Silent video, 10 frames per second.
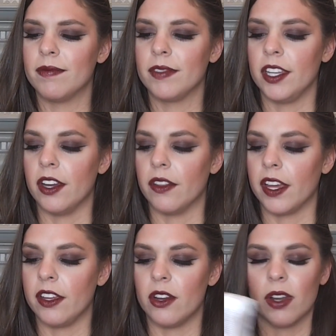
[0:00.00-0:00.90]
you know,
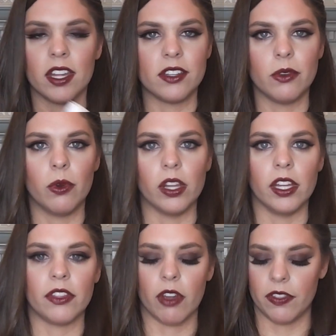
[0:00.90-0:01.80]
that you don't get too
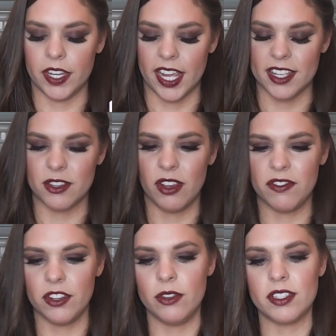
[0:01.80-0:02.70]
oily throughout the day. So you
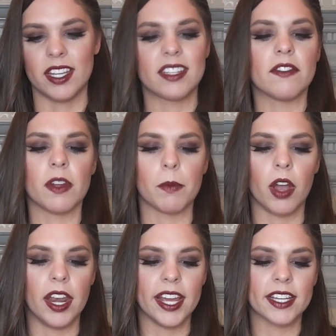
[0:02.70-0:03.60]
have to use like different
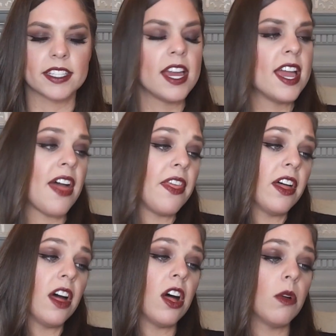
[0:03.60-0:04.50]
products and they'll
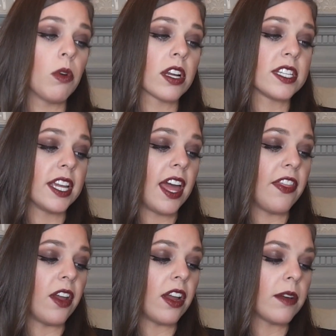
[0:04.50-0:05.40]
all work
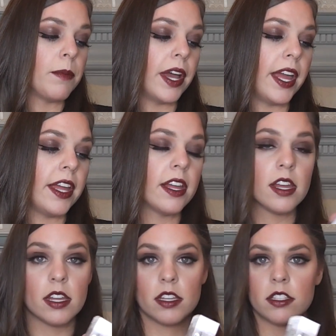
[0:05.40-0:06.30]
together, but
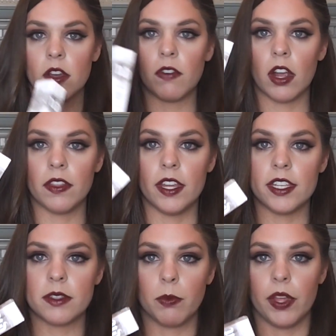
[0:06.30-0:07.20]
so far
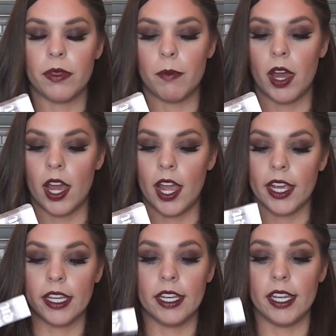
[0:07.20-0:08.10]
this with
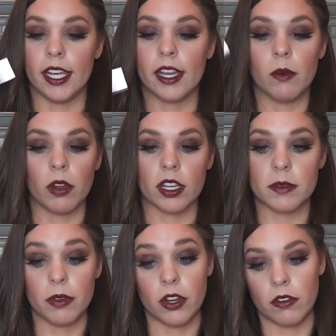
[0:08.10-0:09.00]
my Clinique
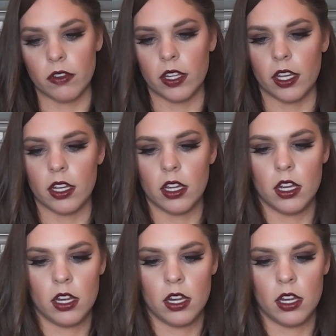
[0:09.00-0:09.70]
works beautifully.